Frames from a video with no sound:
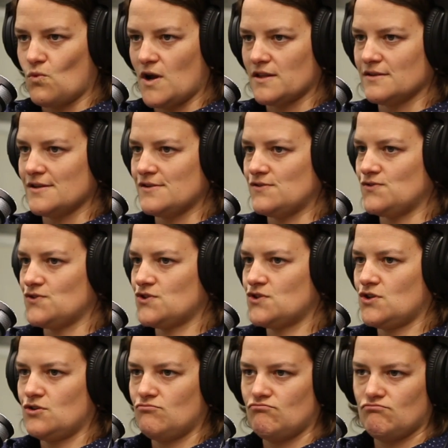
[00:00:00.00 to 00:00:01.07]

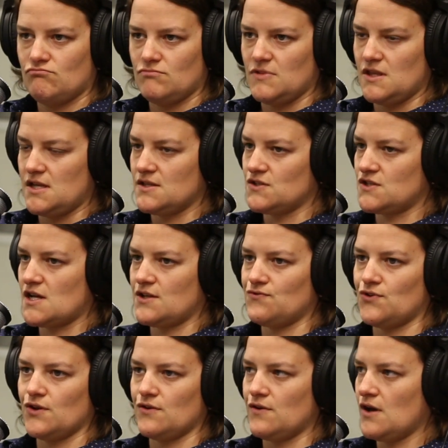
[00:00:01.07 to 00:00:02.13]
wetlands, the inside the